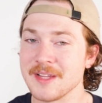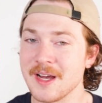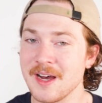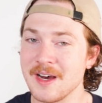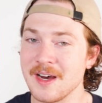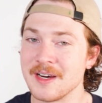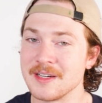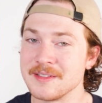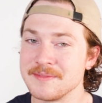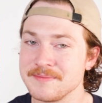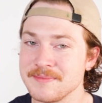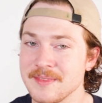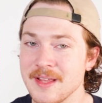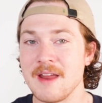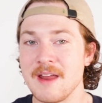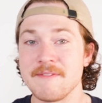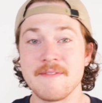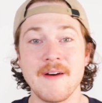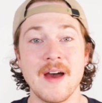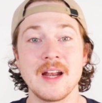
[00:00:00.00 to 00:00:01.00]
Huh.
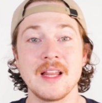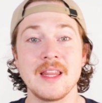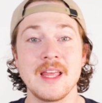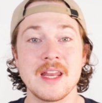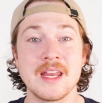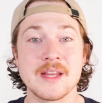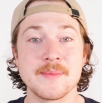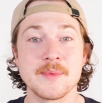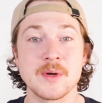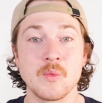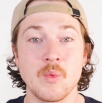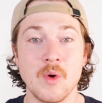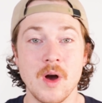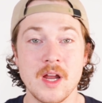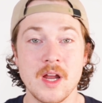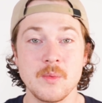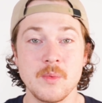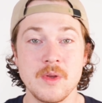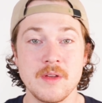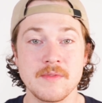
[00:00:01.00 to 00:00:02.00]
And finally at number
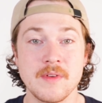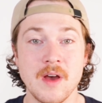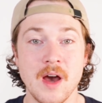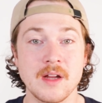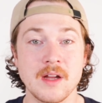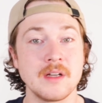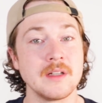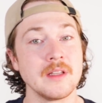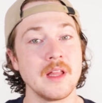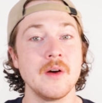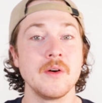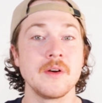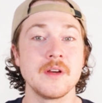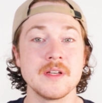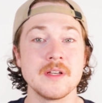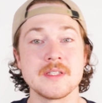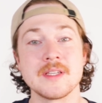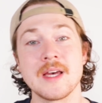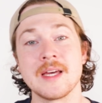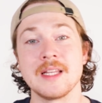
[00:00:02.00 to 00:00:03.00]
1, we've got
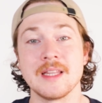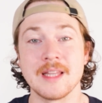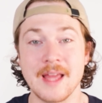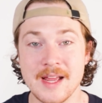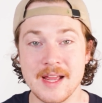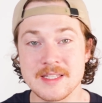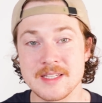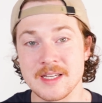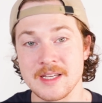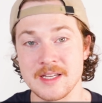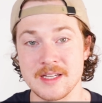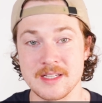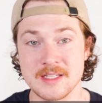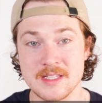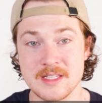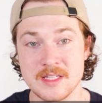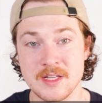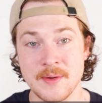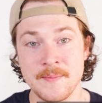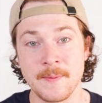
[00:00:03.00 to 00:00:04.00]
Glaucus
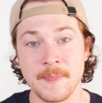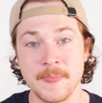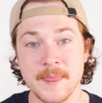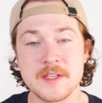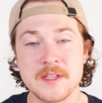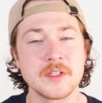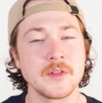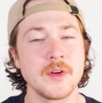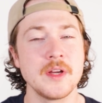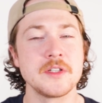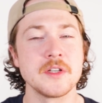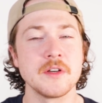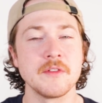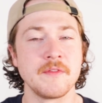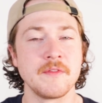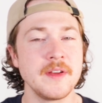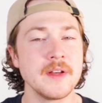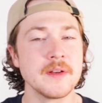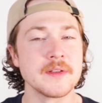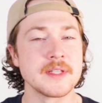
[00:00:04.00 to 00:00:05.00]
atlanticus. This creature
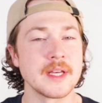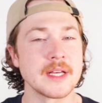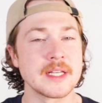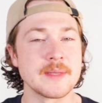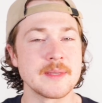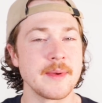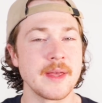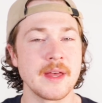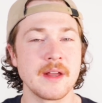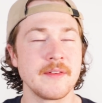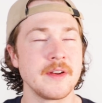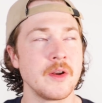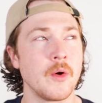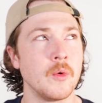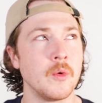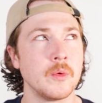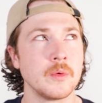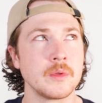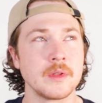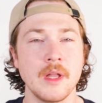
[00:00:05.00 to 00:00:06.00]
feels like something out of an
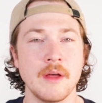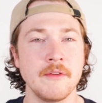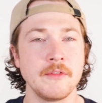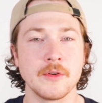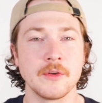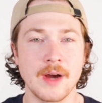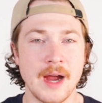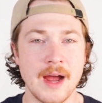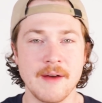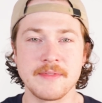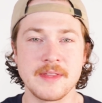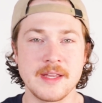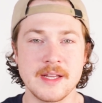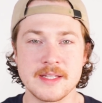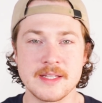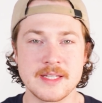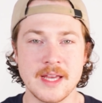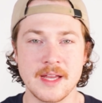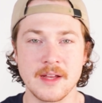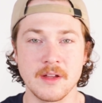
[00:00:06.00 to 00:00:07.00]
old
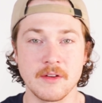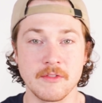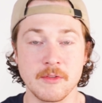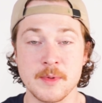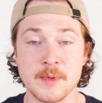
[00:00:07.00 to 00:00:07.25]
Lovecraftian tale,